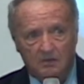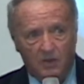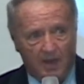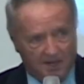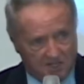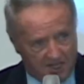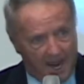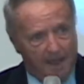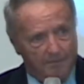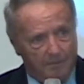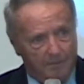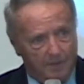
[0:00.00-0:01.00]
We had
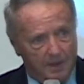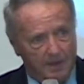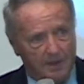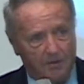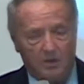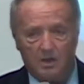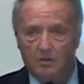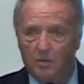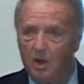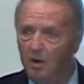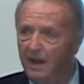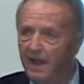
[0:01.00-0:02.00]
7.
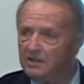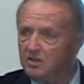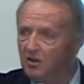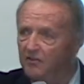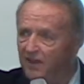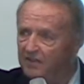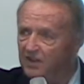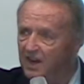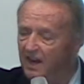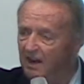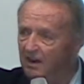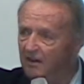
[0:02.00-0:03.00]
We only had 250
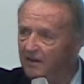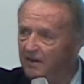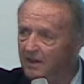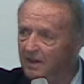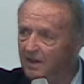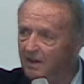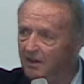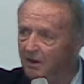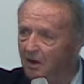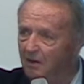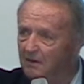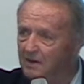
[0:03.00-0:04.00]
here,
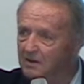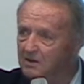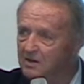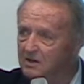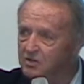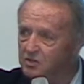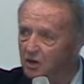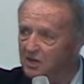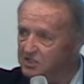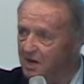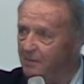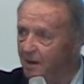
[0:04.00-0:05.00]
you know.
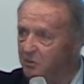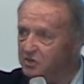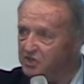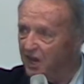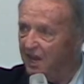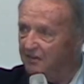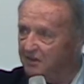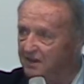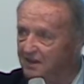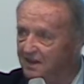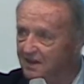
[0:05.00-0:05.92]
Surely some of them were saved.